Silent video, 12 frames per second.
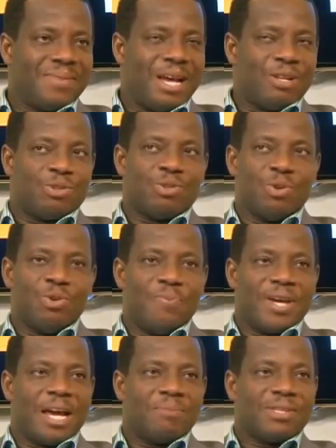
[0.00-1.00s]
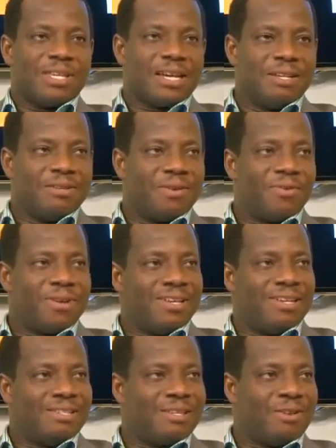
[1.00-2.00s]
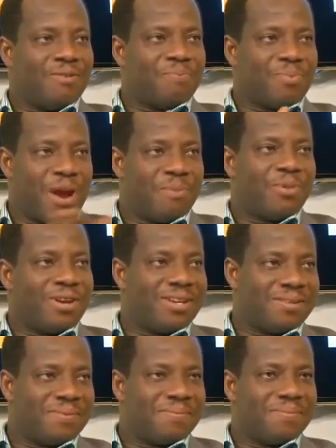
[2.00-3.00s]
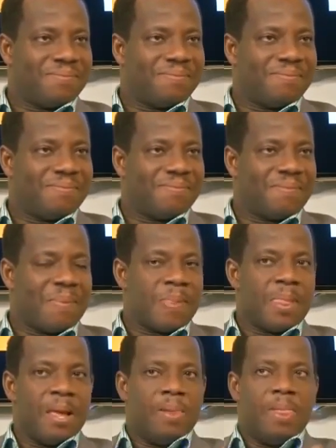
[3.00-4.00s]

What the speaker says: And so you become secondary instead of primary. Mm-hmm.